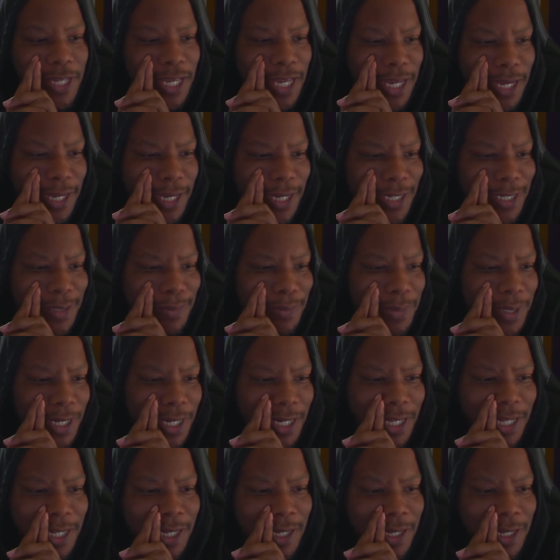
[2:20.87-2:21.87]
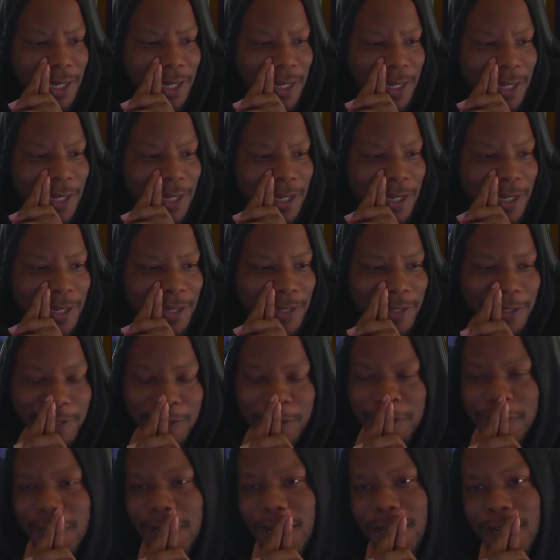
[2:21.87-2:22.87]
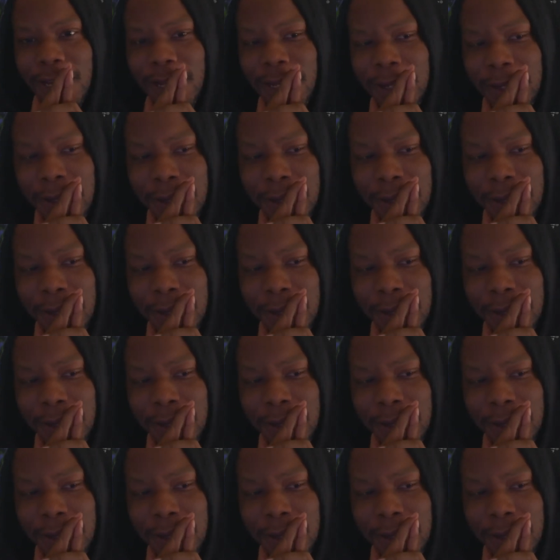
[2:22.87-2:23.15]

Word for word: Cash Money 2K.